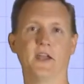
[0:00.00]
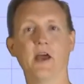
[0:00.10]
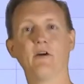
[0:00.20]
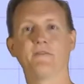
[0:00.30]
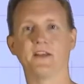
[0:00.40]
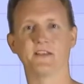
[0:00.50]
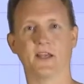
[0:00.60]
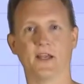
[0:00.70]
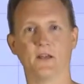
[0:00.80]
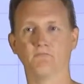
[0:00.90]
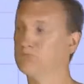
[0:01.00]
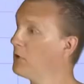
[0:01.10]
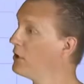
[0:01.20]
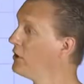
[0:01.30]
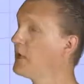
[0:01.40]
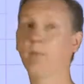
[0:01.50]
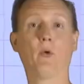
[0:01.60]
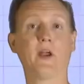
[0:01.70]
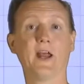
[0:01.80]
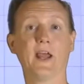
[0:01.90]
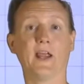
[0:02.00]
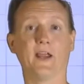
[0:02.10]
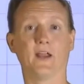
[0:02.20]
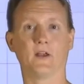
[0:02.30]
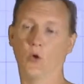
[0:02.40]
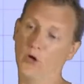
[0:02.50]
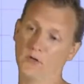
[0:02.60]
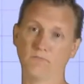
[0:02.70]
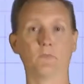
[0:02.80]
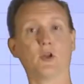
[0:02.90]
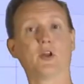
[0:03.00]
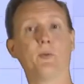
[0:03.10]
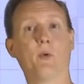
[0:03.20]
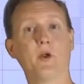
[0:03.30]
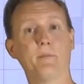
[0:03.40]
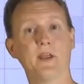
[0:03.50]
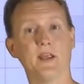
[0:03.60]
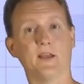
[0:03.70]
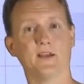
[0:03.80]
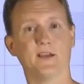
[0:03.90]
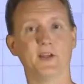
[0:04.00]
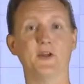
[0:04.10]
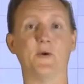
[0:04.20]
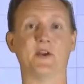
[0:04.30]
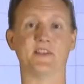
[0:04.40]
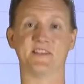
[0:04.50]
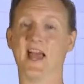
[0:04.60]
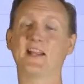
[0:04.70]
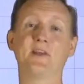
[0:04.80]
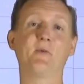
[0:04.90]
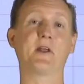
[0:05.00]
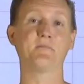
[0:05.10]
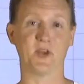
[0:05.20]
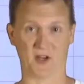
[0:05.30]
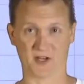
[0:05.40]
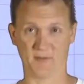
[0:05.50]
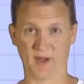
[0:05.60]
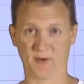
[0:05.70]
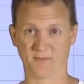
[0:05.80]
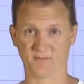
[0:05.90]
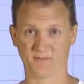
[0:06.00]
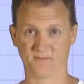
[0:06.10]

Now if I say, look at point A, or look at point B, you know exactly what I'm talking about.